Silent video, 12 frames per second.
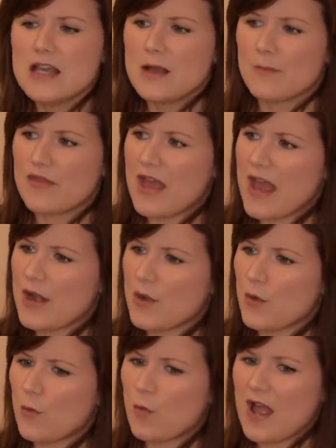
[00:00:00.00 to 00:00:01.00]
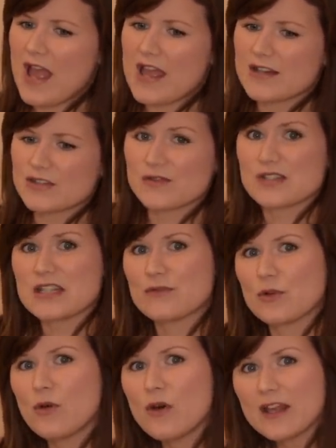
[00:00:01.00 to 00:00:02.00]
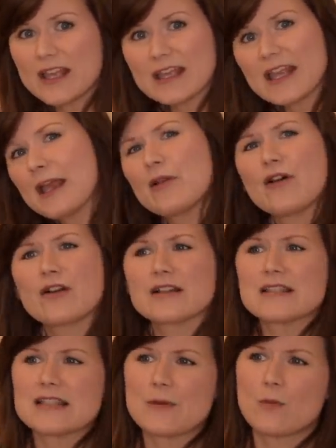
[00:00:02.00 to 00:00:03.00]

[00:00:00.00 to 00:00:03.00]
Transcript: But then when sort of Stephen Hawking came along and said,